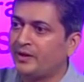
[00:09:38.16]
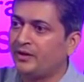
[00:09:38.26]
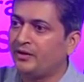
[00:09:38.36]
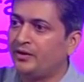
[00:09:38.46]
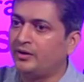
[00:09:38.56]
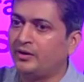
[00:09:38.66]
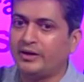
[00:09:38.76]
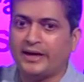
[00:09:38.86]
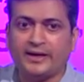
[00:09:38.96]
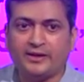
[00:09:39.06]

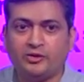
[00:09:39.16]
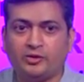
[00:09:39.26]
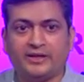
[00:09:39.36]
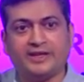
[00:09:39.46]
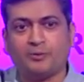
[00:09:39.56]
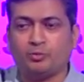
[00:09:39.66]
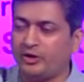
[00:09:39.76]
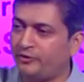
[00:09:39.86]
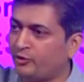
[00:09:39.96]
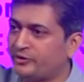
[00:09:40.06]
And at that
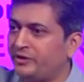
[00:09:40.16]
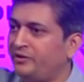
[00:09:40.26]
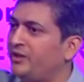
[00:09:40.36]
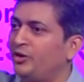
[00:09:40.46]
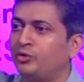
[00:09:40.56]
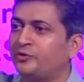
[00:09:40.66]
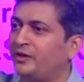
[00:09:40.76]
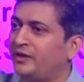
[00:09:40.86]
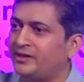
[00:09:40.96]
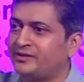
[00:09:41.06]
point, of course, everything looks
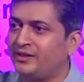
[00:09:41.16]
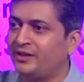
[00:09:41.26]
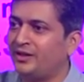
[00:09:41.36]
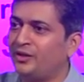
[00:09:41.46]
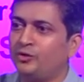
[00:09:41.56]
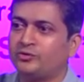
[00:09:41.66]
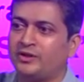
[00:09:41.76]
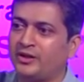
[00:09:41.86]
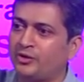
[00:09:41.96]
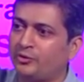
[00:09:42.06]
fantastic and it looks
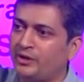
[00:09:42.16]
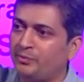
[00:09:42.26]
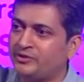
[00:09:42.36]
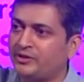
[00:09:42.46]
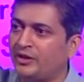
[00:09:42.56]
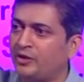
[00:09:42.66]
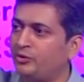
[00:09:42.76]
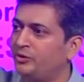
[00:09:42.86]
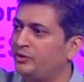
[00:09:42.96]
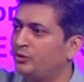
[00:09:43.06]
like a 20%
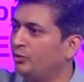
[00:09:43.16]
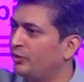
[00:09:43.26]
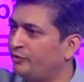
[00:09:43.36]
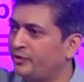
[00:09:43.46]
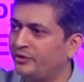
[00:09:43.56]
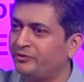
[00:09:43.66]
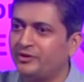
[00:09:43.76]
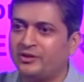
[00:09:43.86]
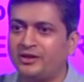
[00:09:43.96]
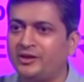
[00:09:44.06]
ROE will go on
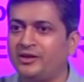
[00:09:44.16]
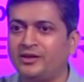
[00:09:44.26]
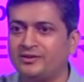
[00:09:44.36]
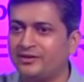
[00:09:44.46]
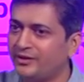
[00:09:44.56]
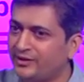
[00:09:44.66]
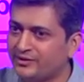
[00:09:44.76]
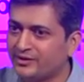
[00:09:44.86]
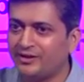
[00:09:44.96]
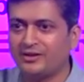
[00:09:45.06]
forever and India is the
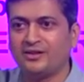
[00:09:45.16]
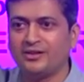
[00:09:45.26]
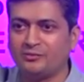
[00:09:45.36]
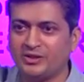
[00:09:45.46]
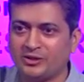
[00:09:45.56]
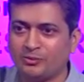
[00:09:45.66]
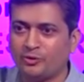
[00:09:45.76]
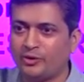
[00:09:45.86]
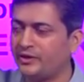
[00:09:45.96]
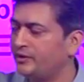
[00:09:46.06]
greatest country and will keep
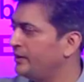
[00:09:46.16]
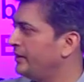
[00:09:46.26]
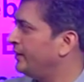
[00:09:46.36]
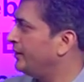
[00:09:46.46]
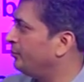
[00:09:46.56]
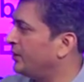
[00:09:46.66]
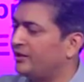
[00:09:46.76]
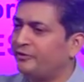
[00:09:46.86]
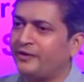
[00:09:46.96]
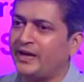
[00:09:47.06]
growing. But
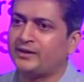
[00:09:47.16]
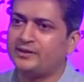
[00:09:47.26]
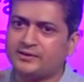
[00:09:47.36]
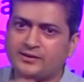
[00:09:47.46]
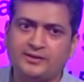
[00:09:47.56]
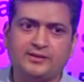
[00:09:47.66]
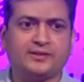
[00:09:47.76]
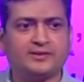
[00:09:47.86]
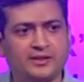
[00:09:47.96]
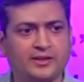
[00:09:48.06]
the fact is, these are
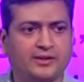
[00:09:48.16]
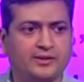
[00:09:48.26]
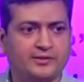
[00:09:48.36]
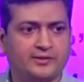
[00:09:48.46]
cyclical.